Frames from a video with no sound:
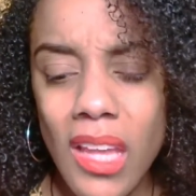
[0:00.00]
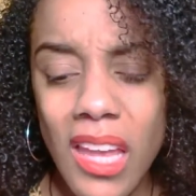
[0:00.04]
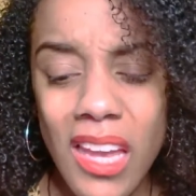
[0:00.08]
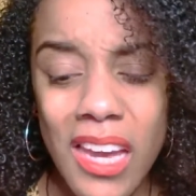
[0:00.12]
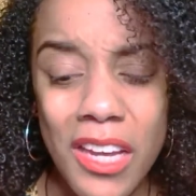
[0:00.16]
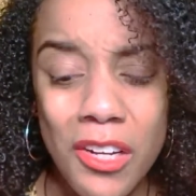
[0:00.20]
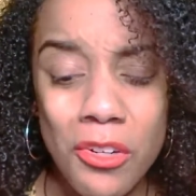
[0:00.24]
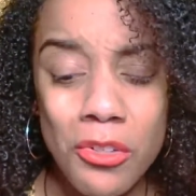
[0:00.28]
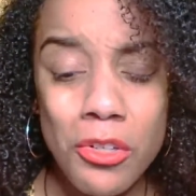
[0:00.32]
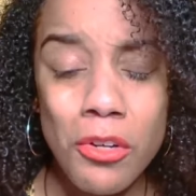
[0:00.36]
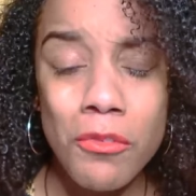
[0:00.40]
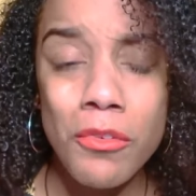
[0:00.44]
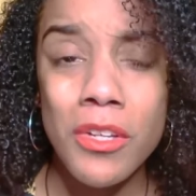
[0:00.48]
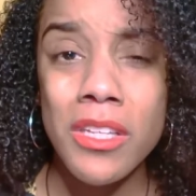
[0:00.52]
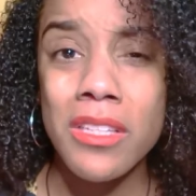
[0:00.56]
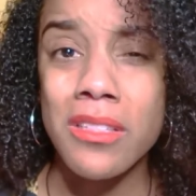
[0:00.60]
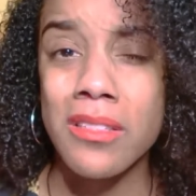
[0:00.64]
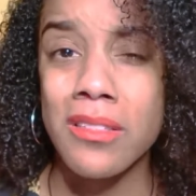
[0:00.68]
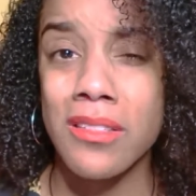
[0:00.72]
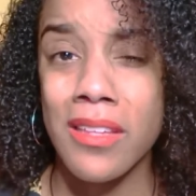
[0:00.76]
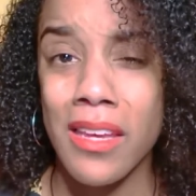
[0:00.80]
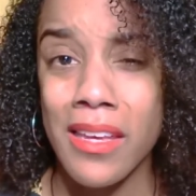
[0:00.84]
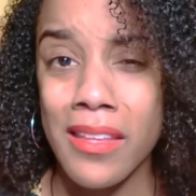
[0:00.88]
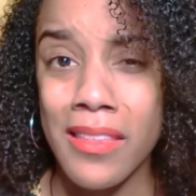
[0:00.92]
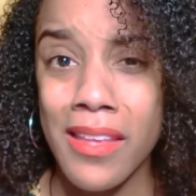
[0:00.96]
I don't know if we could
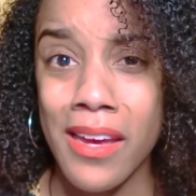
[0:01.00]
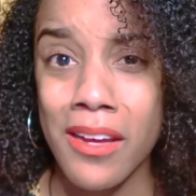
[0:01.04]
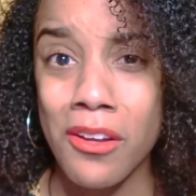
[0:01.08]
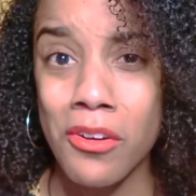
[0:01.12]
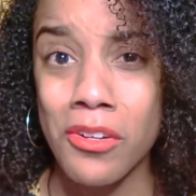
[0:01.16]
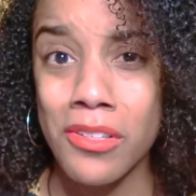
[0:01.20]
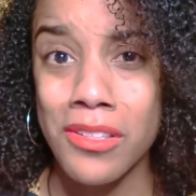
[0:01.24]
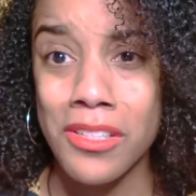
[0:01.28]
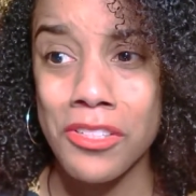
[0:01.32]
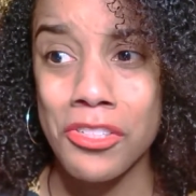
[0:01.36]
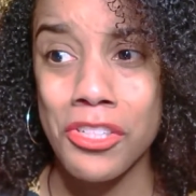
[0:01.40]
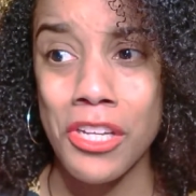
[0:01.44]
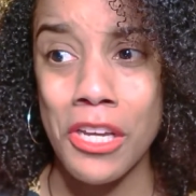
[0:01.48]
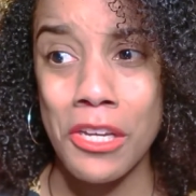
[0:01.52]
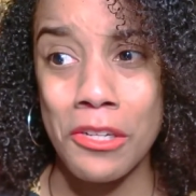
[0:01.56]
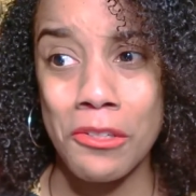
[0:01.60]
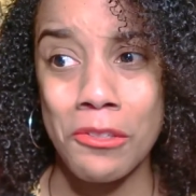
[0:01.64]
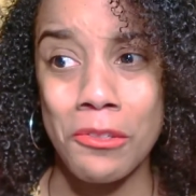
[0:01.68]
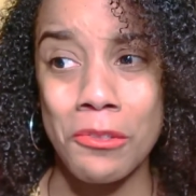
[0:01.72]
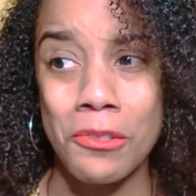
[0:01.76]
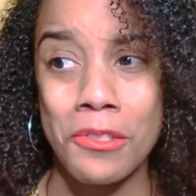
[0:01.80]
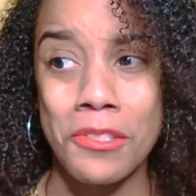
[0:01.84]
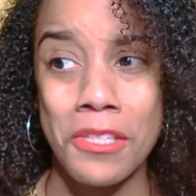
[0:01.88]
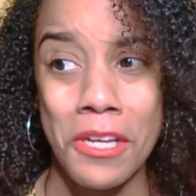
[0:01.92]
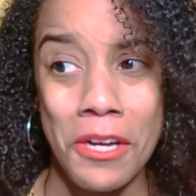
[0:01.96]
say that on the
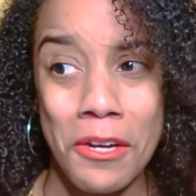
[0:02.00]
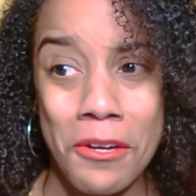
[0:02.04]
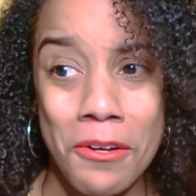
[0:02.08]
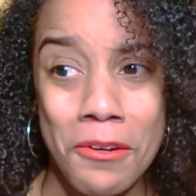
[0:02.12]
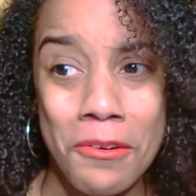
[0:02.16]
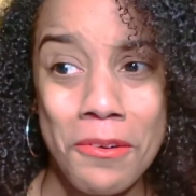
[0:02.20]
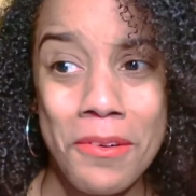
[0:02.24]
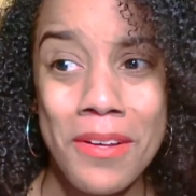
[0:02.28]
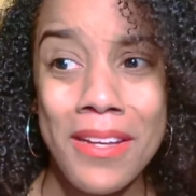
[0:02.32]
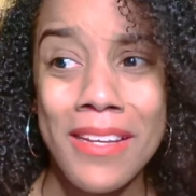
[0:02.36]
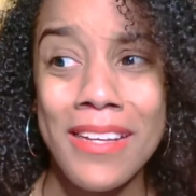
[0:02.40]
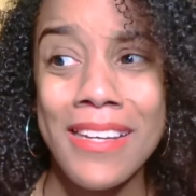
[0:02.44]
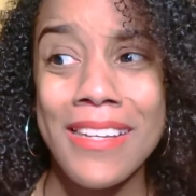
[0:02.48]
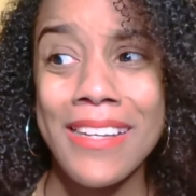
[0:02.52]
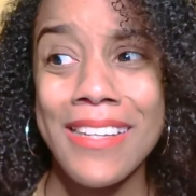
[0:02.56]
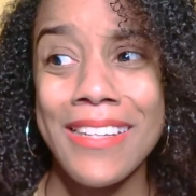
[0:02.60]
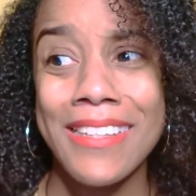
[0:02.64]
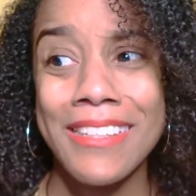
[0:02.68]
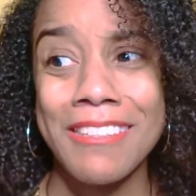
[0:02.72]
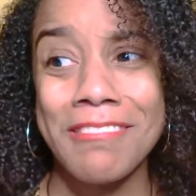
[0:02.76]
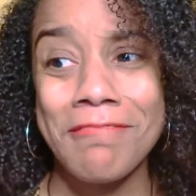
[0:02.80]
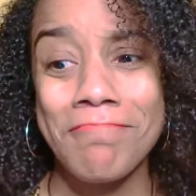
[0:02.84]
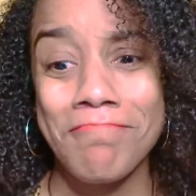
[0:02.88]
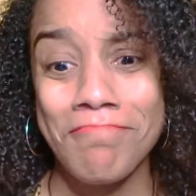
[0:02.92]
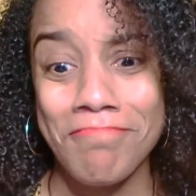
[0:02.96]
channel, so
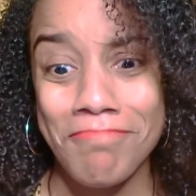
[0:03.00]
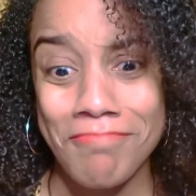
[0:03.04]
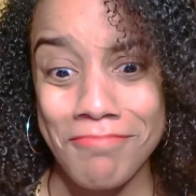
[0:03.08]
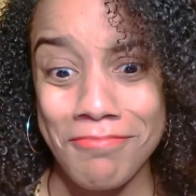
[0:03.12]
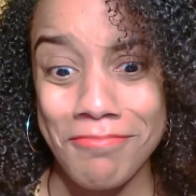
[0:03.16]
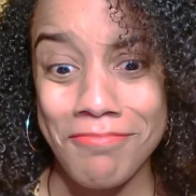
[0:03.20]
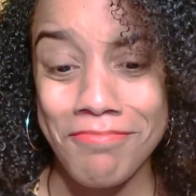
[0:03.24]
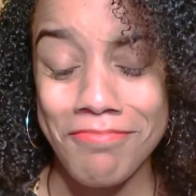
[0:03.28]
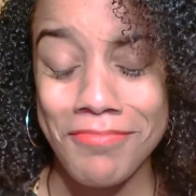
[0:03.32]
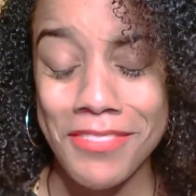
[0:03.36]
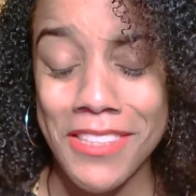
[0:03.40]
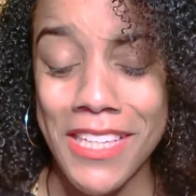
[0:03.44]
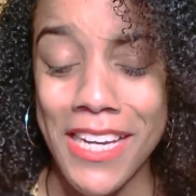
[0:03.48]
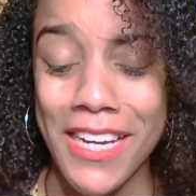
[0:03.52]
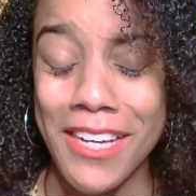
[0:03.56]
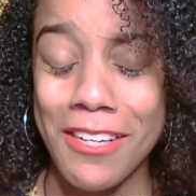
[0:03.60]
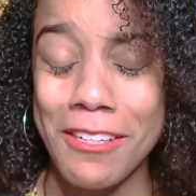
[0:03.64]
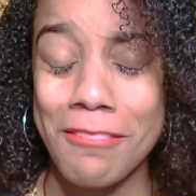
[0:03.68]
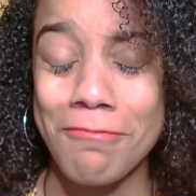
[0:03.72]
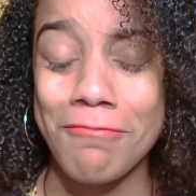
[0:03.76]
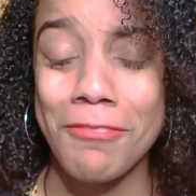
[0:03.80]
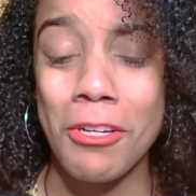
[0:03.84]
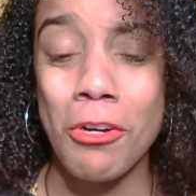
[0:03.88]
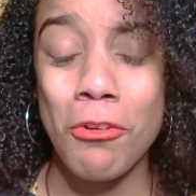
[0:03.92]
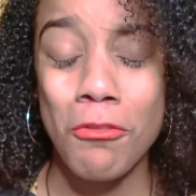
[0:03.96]

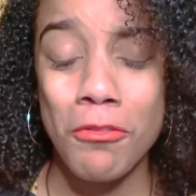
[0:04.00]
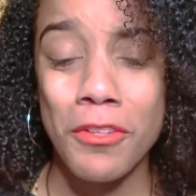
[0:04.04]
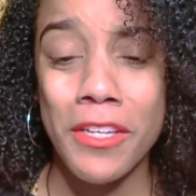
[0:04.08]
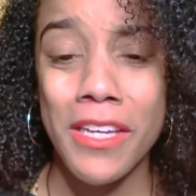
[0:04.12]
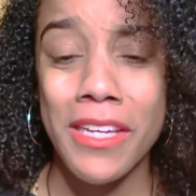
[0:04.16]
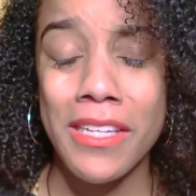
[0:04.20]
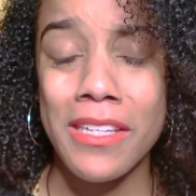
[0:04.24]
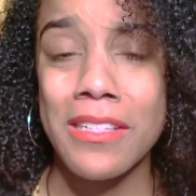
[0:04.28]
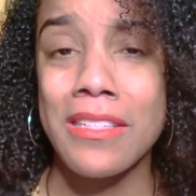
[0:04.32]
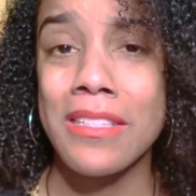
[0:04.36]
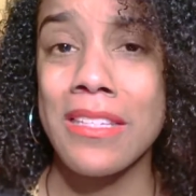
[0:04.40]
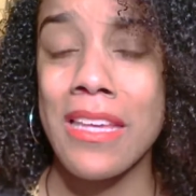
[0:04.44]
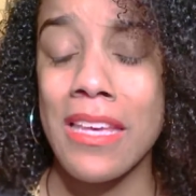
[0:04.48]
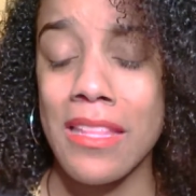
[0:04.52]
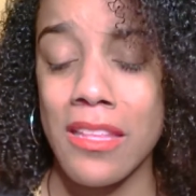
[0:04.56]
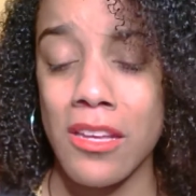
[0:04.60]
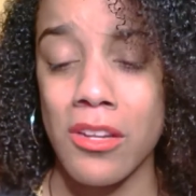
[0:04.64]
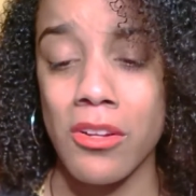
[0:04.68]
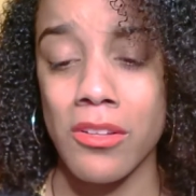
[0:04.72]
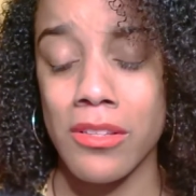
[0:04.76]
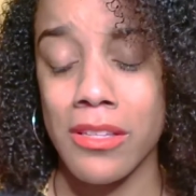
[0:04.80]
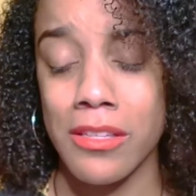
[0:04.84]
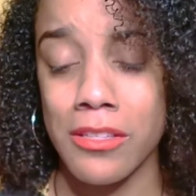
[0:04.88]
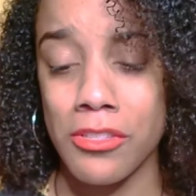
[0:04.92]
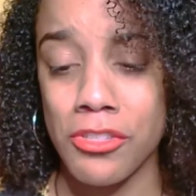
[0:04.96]
yeah, hopefully I can say
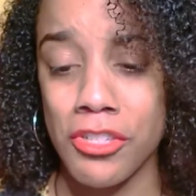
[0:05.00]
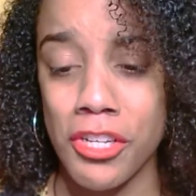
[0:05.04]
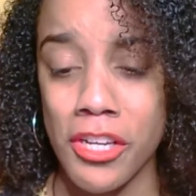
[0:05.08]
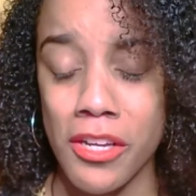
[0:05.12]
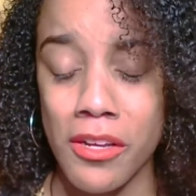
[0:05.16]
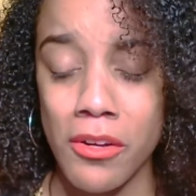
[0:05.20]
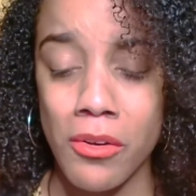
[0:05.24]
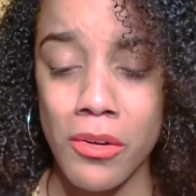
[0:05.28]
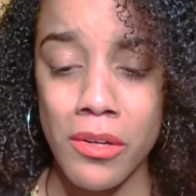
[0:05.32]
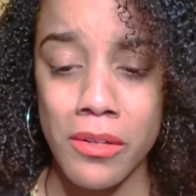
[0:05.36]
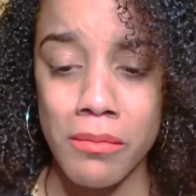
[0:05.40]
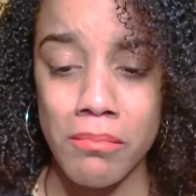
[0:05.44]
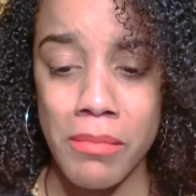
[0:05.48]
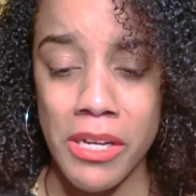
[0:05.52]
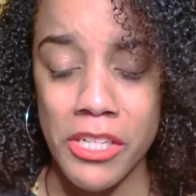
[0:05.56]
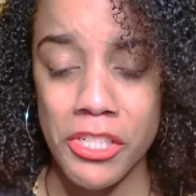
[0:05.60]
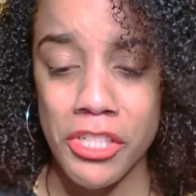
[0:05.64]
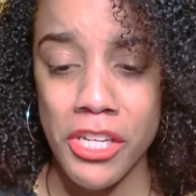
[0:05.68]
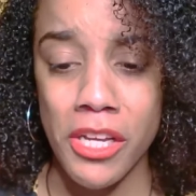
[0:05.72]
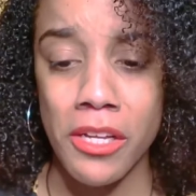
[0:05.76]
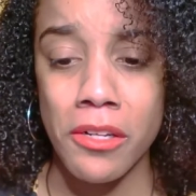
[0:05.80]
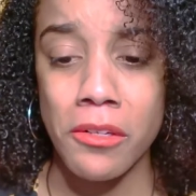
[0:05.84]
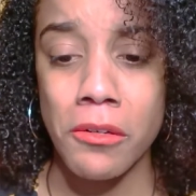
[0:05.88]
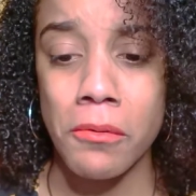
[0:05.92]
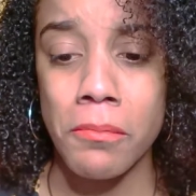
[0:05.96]
that on this on my
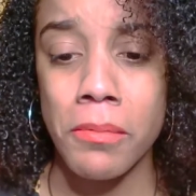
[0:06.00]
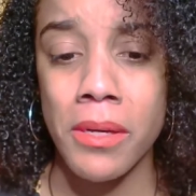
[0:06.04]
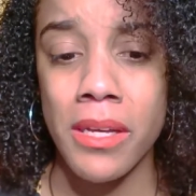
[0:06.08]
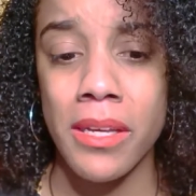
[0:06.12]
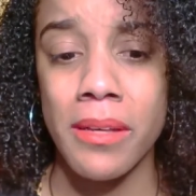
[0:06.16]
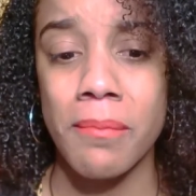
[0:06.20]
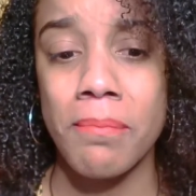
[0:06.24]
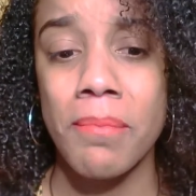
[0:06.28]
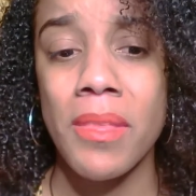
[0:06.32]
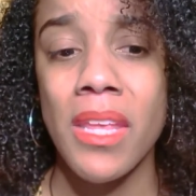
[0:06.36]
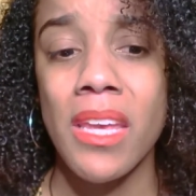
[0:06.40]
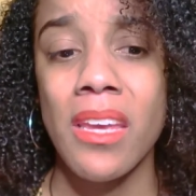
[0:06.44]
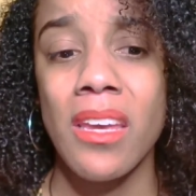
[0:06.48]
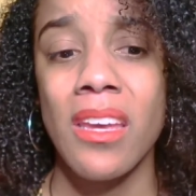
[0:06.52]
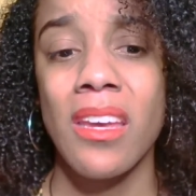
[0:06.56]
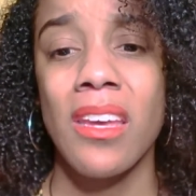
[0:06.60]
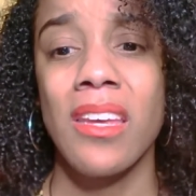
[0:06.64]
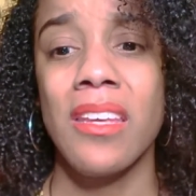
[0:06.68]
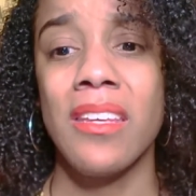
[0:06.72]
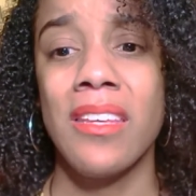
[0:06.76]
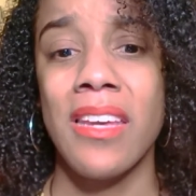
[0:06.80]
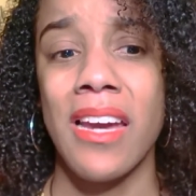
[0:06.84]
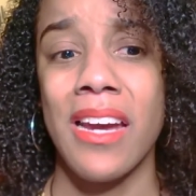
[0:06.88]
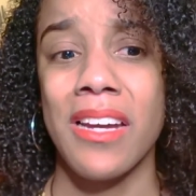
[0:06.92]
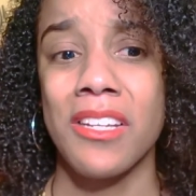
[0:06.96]
channel, but
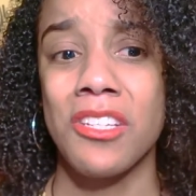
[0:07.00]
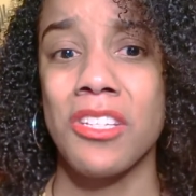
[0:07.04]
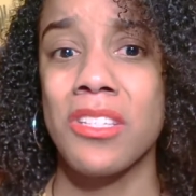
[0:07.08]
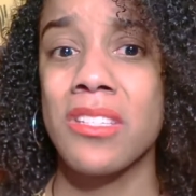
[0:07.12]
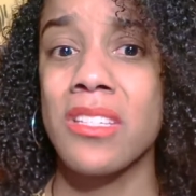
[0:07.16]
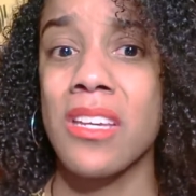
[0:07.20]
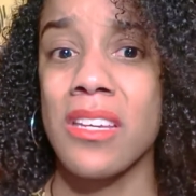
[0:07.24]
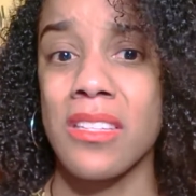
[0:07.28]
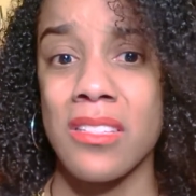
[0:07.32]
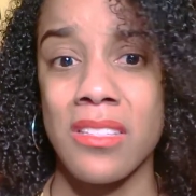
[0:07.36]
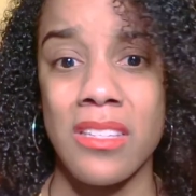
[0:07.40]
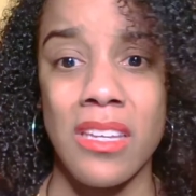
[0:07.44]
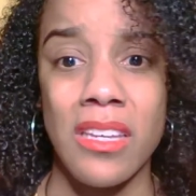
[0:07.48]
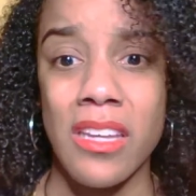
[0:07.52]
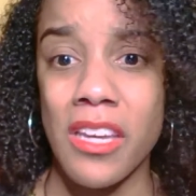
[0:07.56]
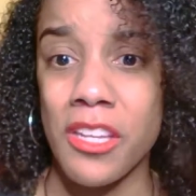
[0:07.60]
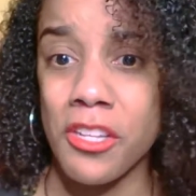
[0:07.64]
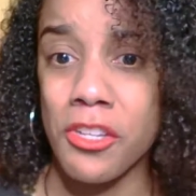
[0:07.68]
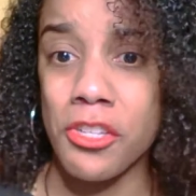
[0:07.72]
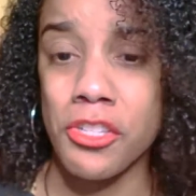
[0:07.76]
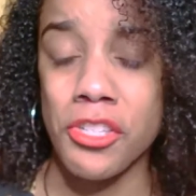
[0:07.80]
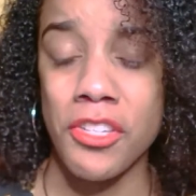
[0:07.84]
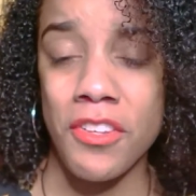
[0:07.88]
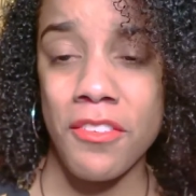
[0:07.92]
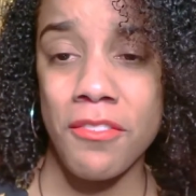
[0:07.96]
yeah, disgusting
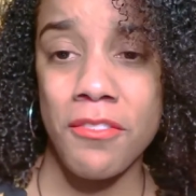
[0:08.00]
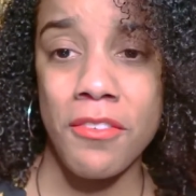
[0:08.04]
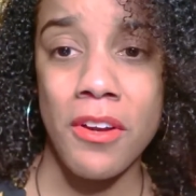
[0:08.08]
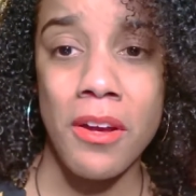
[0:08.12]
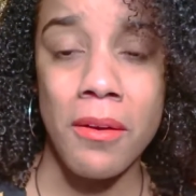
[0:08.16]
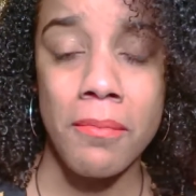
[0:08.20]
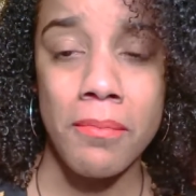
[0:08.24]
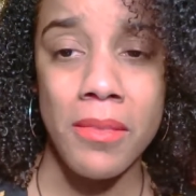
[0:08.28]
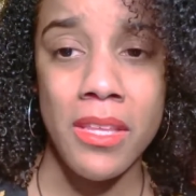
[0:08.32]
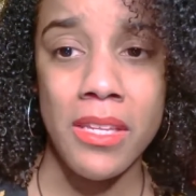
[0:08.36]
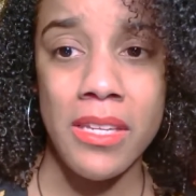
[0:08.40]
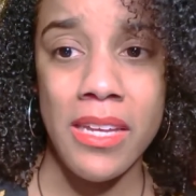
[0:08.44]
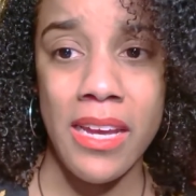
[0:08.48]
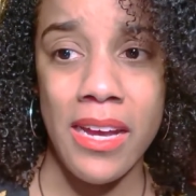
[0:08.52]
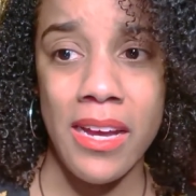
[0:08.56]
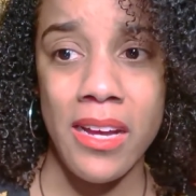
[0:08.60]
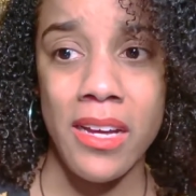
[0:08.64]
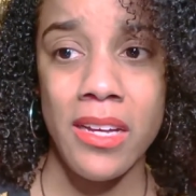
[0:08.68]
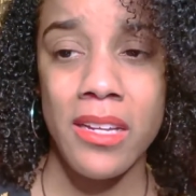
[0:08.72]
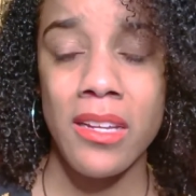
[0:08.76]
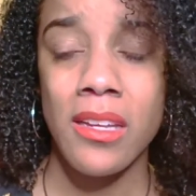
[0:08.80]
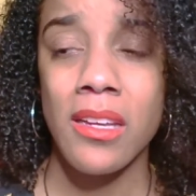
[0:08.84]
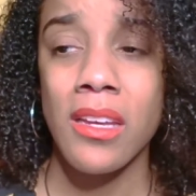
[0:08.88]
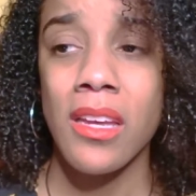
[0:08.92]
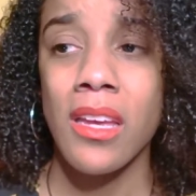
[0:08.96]
energy from the
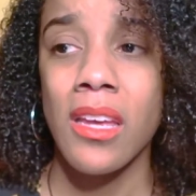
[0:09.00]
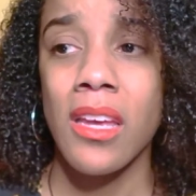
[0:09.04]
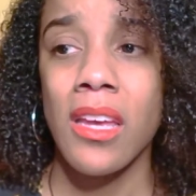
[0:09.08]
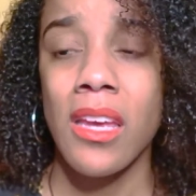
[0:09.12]
dad.